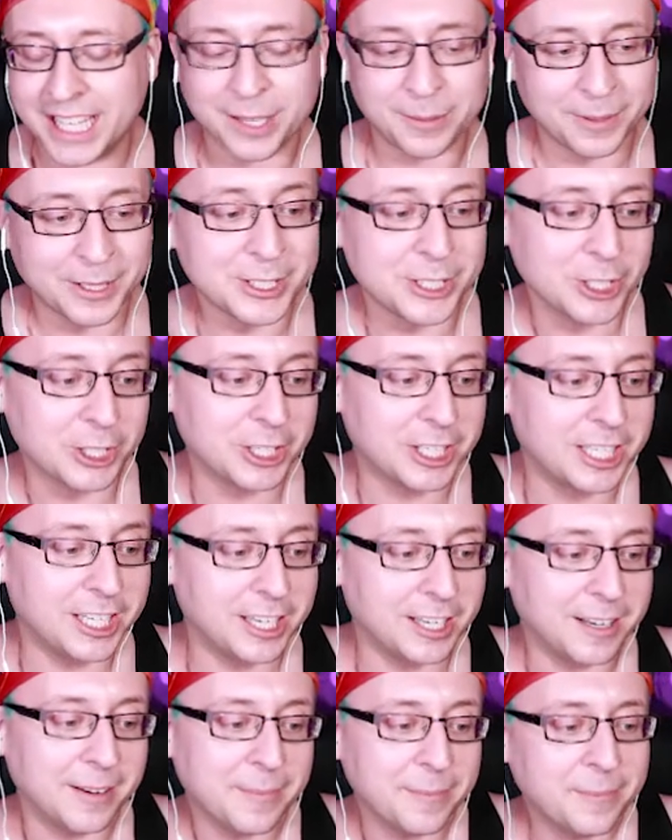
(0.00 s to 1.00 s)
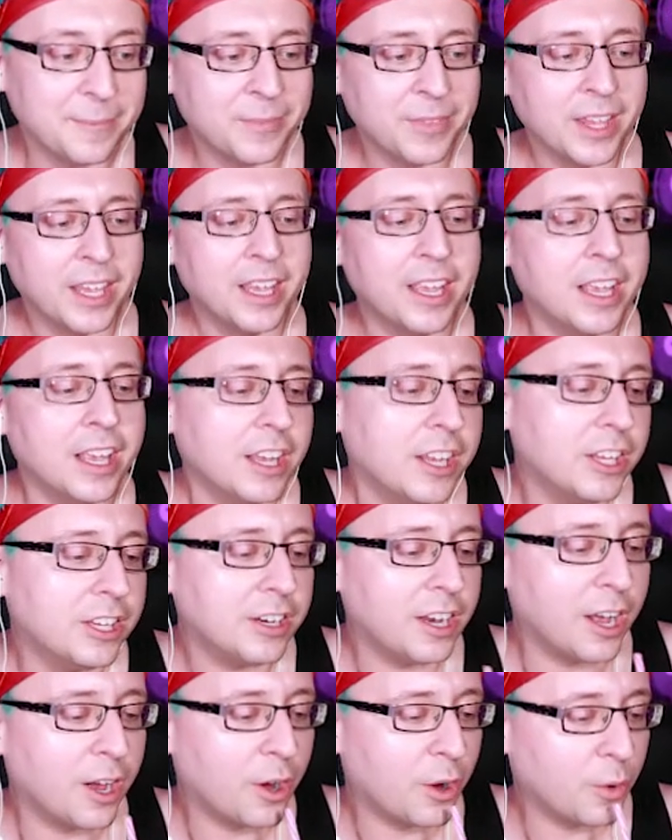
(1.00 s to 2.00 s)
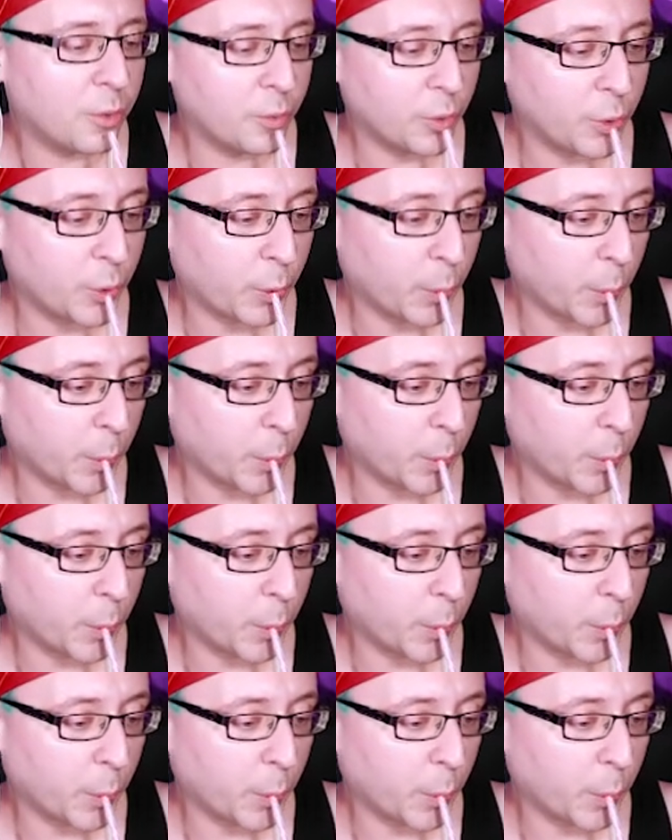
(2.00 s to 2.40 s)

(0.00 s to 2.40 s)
Literature Club. You know,